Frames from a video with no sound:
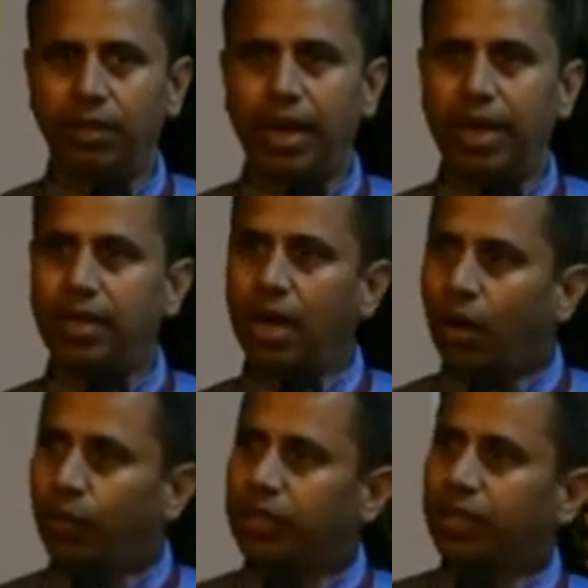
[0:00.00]
And now
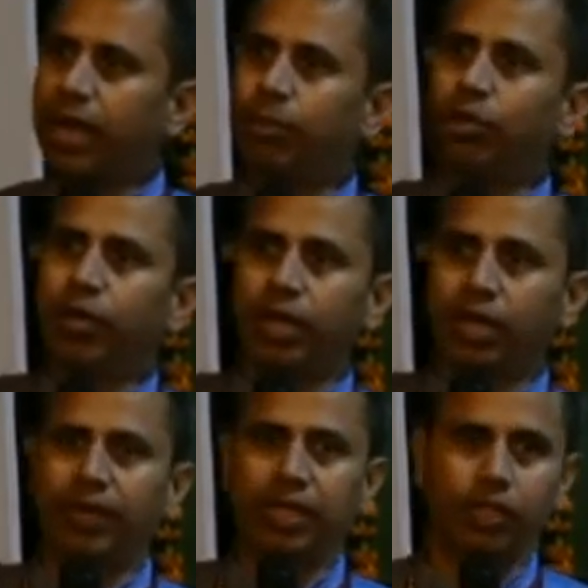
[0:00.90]
is the time to
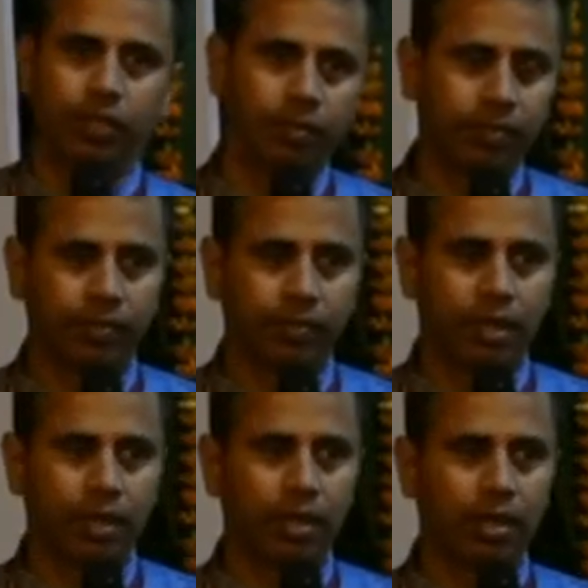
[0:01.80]
take revenge.
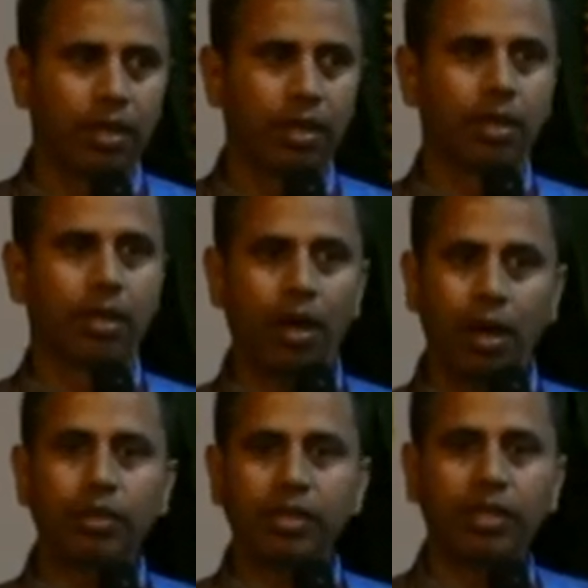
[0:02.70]
Now,
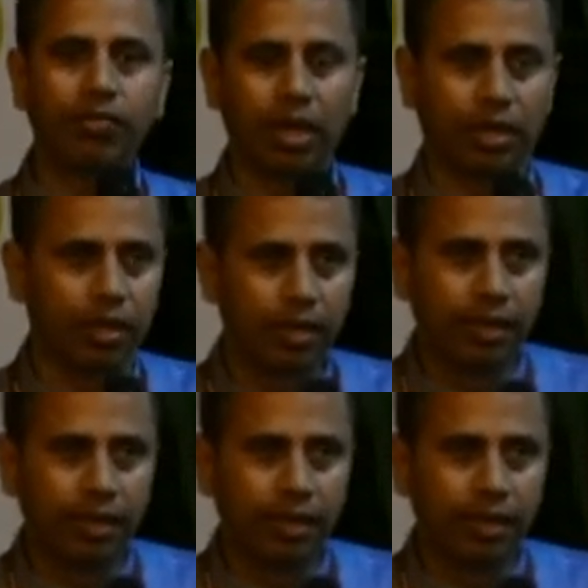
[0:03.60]
how does it work?